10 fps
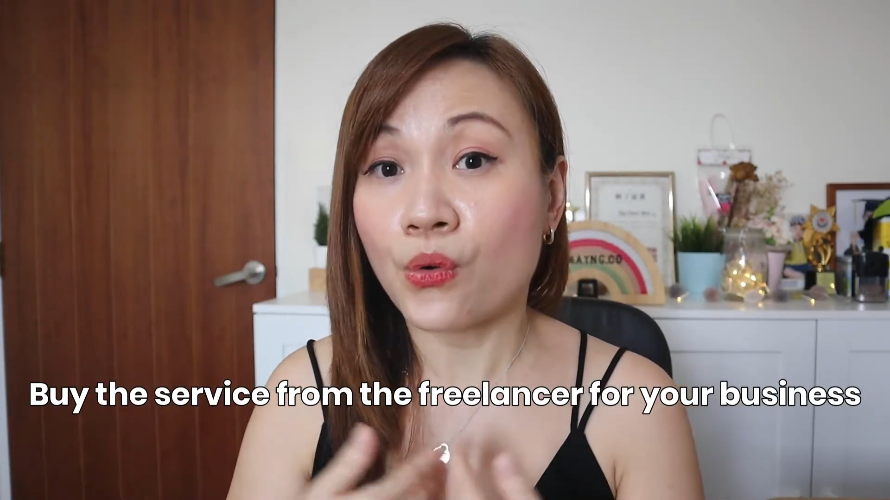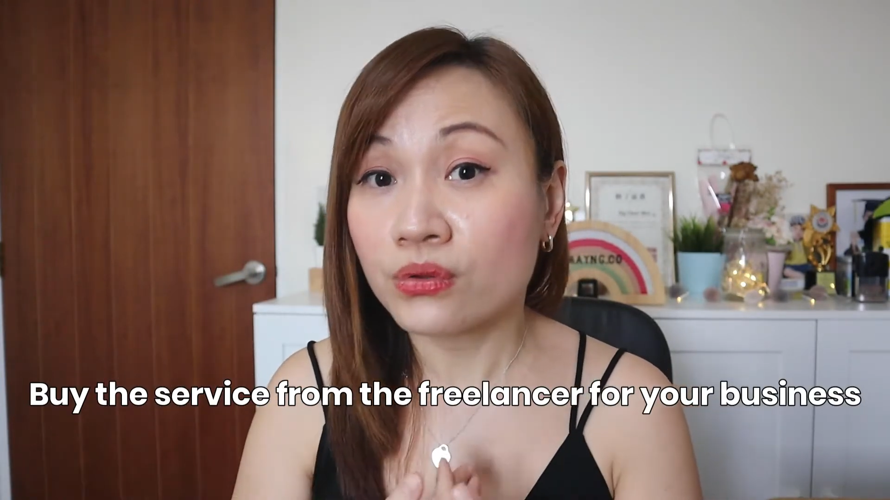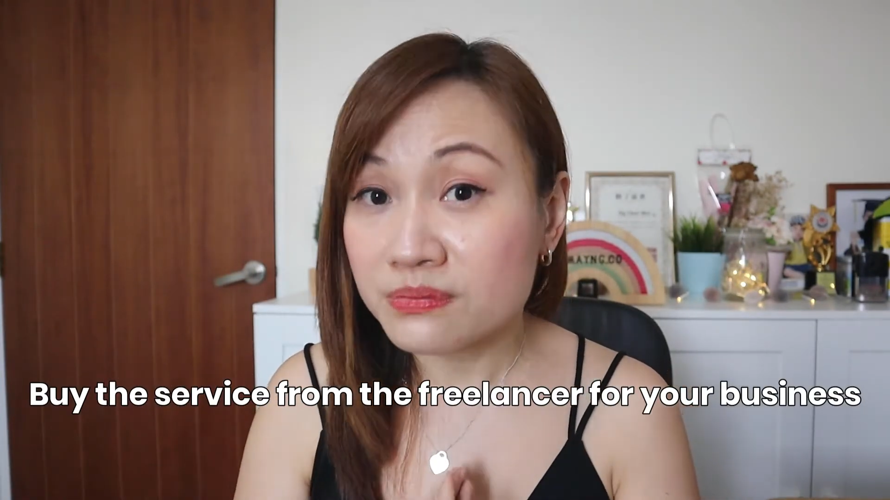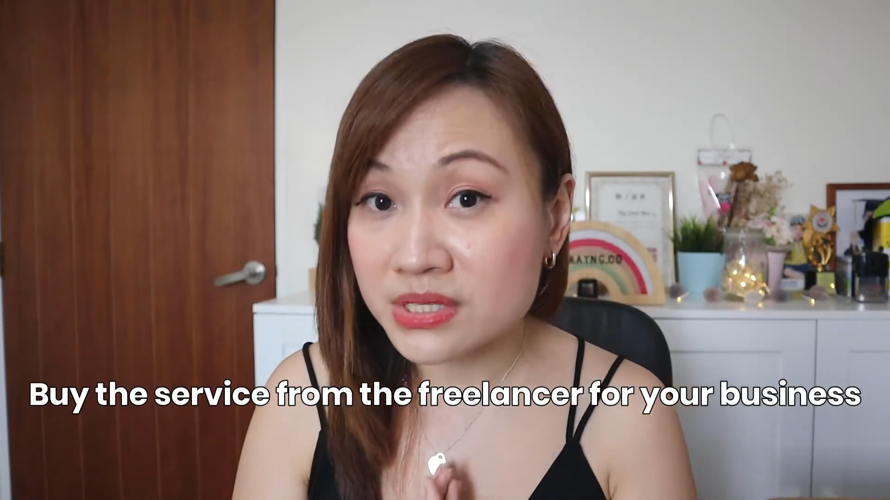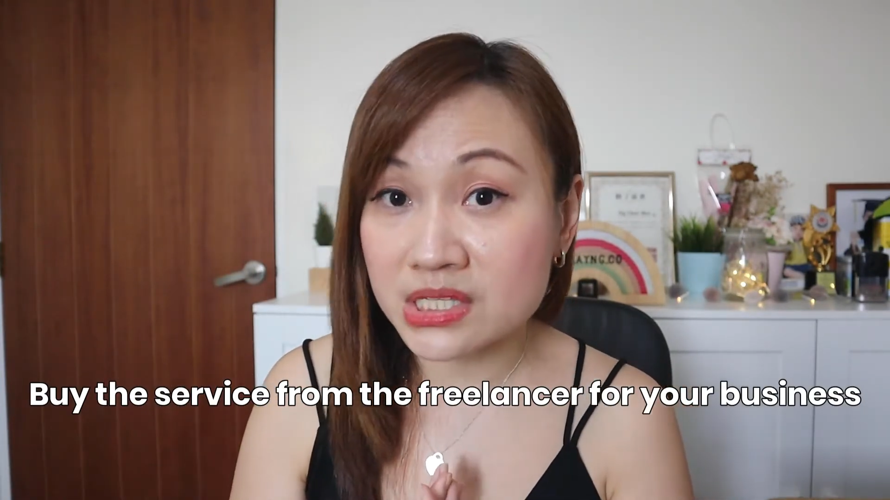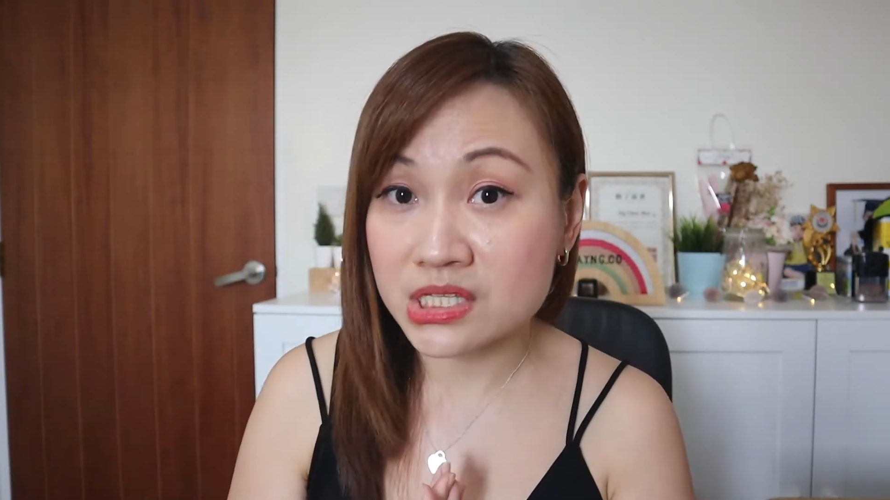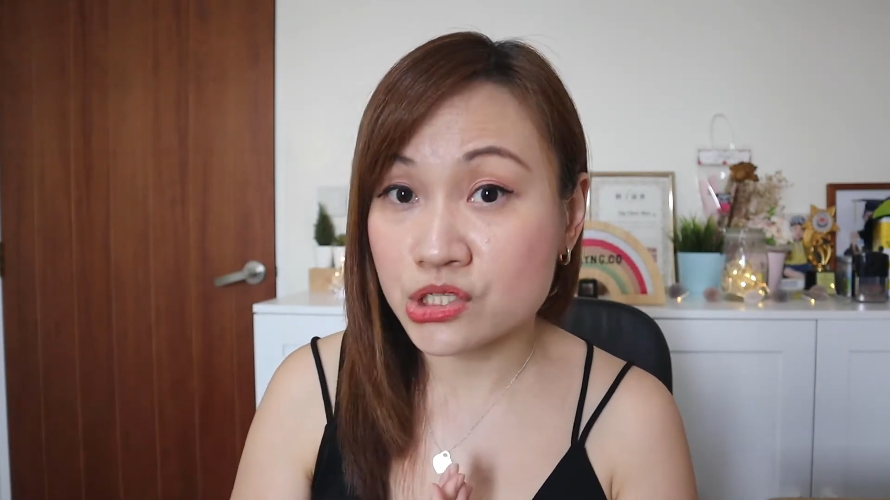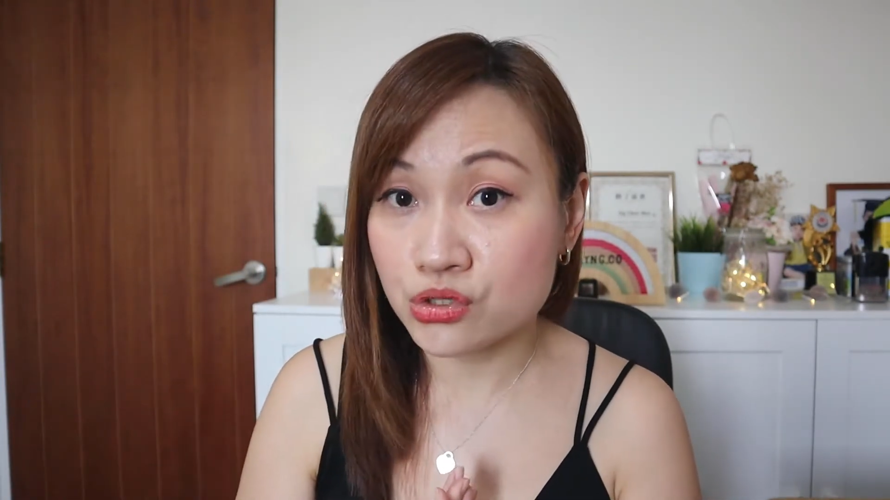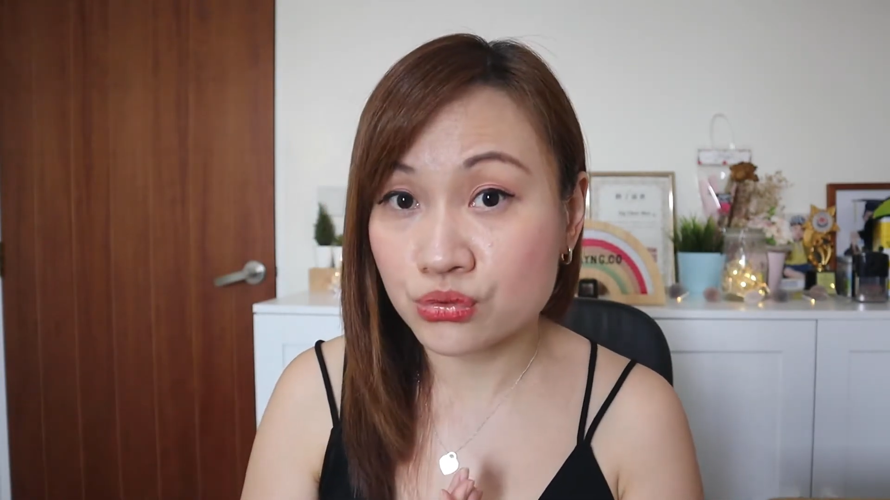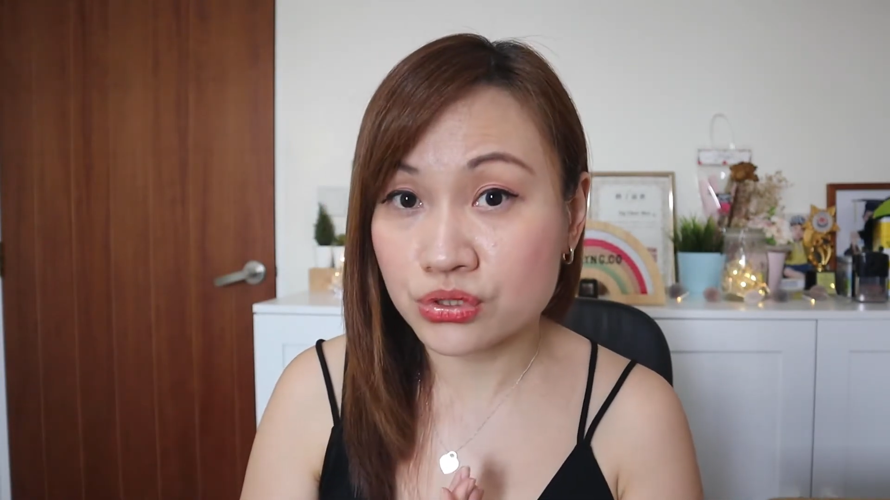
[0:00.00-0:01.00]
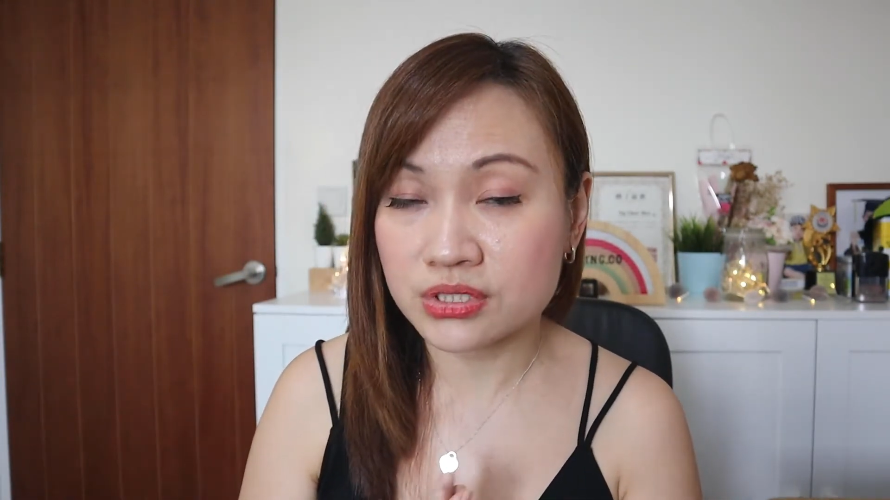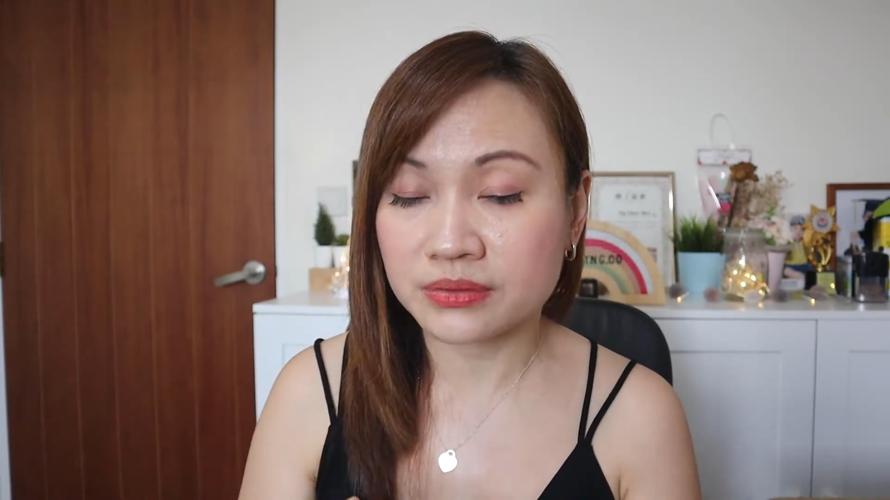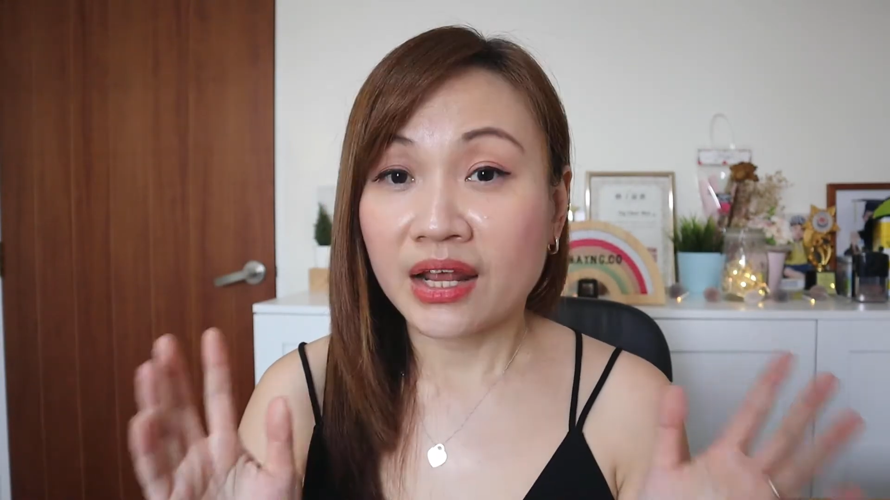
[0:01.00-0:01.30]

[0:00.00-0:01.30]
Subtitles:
own business use.